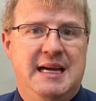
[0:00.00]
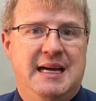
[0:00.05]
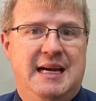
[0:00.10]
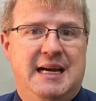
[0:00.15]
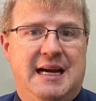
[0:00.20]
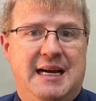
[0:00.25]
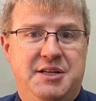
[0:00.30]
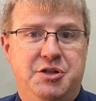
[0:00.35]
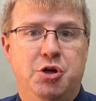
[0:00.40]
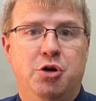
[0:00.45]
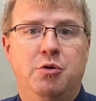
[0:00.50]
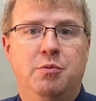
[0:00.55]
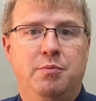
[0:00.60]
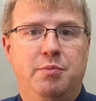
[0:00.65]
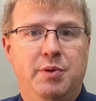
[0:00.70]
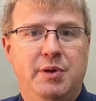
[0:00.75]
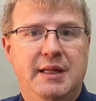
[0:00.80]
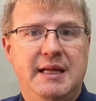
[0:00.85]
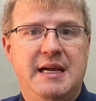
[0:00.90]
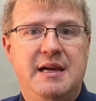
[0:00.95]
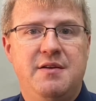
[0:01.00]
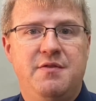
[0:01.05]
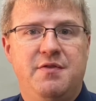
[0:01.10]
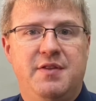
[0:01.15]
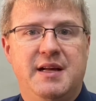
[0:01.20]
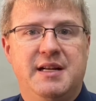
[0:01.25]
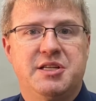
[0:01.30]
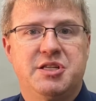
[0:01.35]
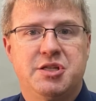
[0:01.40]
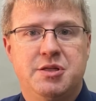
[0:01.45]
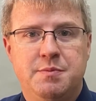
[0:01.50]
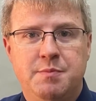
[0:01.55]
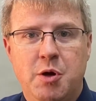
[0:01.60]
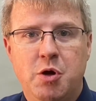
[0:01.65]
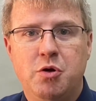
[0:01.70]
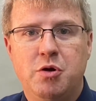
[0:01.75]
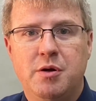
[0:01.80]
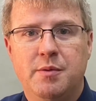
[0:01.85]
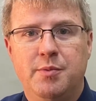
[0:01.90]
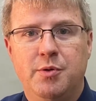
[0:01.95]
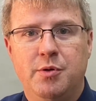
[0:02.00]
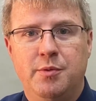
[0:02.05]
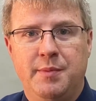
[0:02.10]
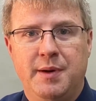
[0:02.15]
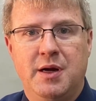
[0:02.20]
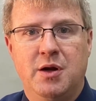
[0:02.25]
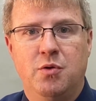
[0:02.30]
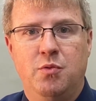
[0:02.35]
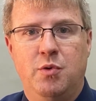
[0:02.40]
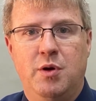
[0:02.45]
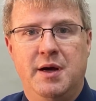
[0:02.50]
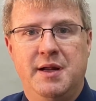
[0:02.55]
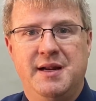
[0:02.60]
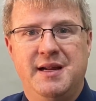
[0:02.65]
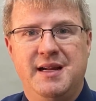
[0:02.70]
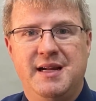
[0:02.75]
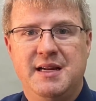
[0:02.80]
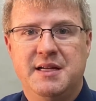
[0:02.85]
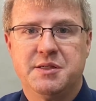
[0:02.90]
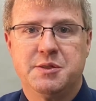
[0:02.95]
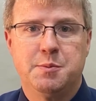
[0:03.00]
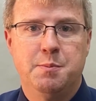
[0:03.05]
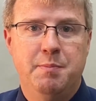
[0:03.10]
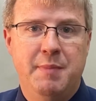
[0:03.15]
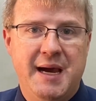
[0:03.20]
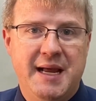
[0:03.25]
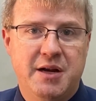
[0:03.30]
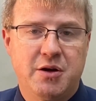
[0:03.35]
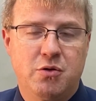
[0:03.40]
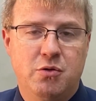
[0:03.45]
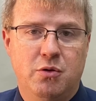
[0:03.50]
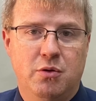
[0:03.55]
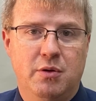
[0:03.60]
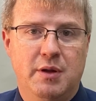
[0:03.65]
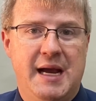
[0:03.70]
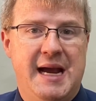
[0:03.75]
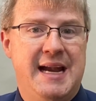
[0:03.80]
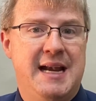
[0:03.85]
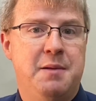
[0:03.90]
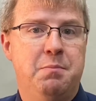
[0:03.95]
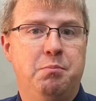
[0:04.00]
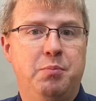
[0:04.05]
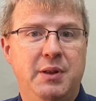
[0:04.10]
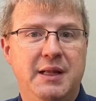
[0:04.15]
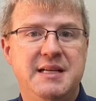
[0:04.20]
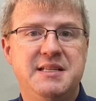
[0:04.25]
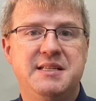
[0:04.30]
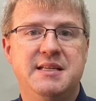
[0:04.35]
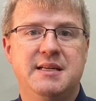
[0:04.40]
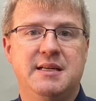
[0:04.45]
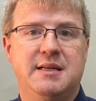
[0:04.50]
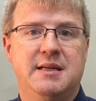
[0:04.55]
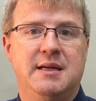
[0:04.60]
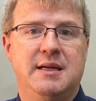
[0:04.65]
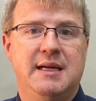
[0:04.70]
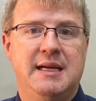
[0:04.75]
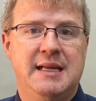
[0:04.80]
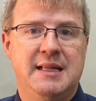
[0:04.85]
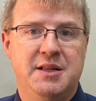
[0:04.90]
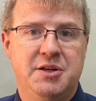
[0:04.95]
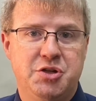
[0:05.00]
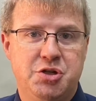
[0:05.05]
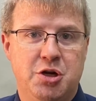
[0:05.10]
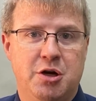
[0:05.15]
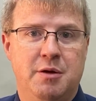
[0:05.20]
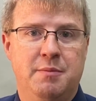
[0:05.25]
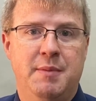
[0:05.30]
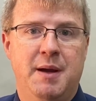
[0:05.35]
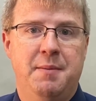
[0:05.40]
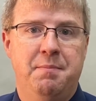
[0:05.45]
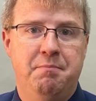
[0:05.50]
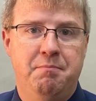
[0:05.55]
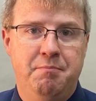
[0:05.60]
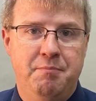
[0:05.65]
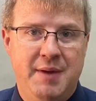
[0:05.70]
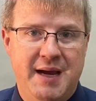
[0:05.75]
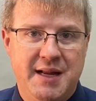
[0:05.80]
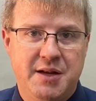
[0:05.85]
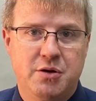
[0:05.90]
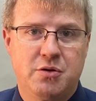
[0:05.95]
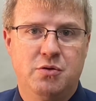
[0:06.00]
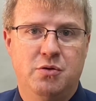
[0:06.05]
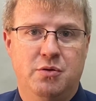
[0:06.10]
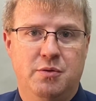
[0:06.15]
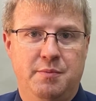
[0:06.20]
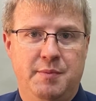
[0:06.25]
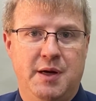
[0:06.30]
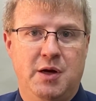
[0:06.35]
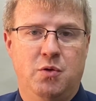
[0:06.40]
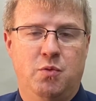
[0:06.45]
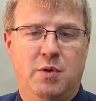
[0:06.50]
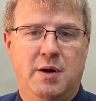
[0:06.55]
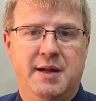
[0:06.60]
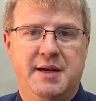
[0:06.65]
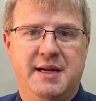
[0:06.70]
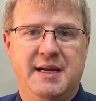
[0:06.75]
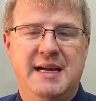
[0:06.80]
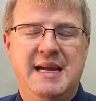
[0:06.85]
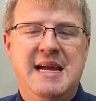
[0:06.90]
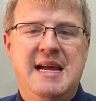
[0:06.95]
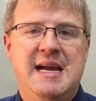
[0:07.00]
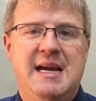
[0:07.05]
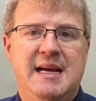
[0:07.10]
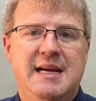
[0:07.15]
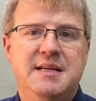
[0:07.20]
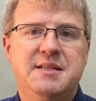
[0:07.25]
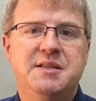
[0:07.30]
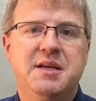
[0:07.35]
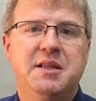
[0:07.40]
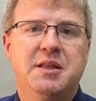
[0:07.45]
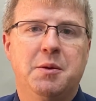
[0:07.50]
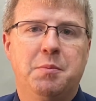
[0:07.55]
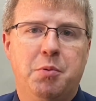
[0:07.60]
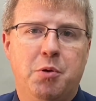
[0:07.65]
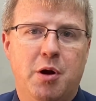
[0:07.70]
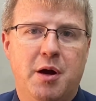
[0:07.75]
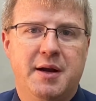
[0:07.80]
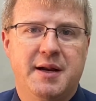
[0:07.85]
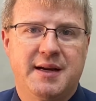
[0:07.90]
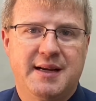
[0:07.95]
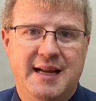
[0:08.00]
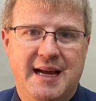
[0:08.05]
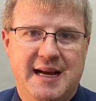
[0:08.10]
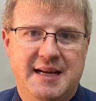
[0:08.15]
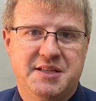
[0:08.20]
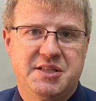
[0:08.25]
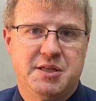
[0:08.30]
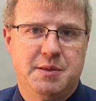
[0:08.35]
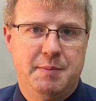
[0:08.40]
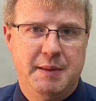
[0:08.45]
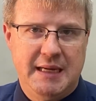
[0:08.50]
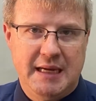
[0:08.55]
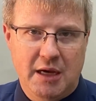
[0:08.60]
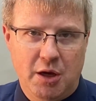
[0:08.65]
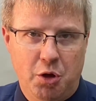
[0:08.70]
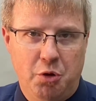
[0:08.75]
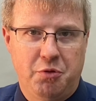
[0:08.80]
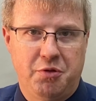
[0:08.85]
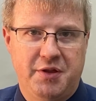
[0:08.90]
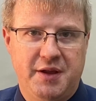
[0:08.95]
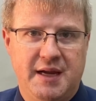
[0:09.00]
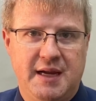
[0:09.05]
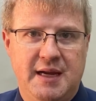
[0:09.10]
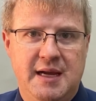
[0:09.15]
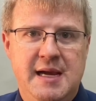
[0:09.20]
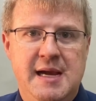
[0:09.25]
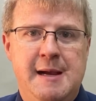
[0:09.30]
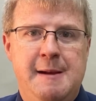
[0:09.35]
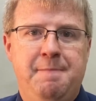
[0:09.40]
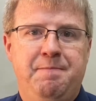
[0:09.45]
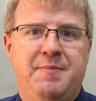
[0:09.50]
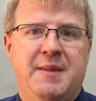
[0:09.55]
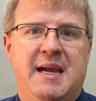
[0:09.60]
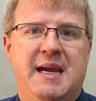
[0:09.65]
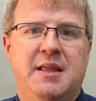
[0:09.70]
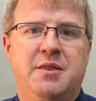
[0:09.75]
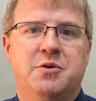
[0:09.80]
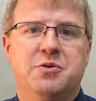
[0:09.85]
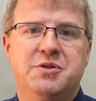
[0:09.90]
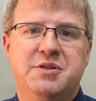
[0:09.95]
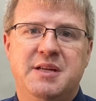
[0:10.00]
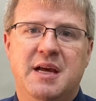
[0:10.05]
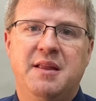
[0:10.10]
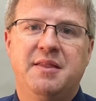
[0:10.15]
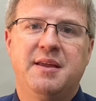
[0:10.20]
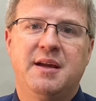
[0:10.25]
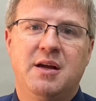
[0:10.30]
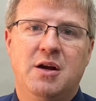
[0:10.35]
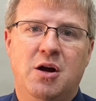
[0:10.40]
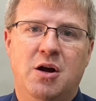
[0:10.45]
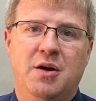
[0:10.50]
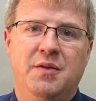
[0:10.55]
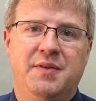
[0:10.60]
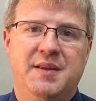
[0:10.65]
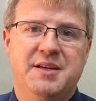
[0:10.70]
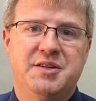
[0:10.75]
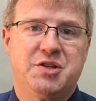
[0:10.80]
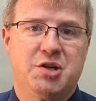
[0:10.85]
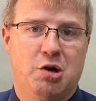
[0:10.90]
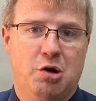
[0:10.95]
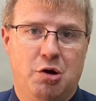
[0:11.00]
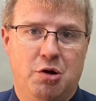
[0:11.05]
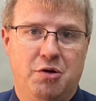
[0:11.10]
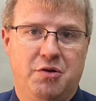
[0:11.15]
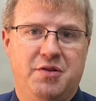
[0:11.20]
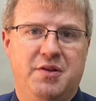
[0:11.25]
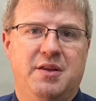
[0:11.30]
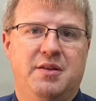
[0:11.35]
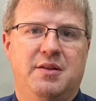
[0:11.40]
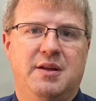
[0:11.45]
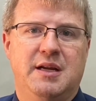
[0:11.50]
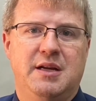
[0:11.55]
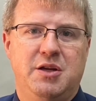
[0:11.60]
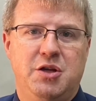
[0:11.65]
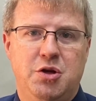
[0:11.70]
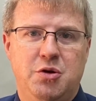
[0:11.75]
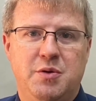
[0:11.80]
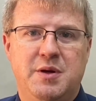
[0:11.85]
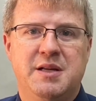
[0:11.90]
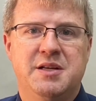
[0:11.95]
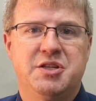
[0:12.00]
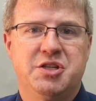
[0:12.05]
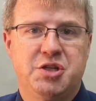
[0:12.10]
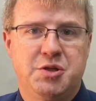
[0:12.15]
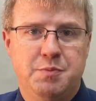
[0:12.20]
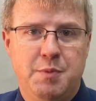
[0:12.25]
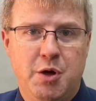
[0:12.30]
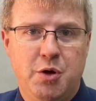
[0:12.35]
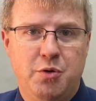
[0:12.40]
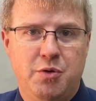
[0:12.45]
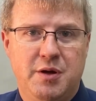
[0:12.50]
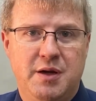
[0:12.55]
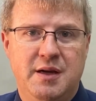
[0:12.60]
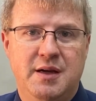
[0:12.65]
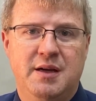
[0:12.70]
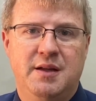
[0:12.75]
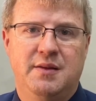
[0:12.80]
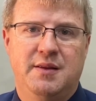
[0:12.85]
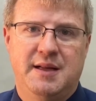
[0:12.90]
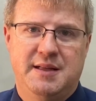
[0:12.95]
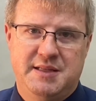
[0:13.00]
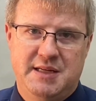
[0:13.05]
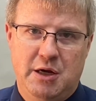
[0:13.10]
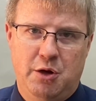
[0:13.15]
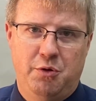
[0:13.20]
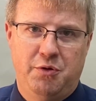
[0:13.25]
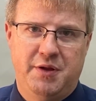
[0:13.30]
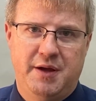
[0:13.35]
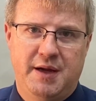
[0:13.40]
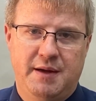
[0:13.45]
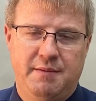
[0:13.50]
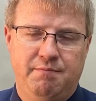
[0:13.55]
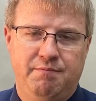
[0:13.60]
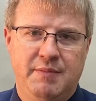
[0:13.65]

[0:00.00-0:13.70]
I don't believe that smokable marijuana is medical, and implicit in the term medical marijuana is that the product has to be healthy, and there's nothing on this earth that you can smoke that's healthy.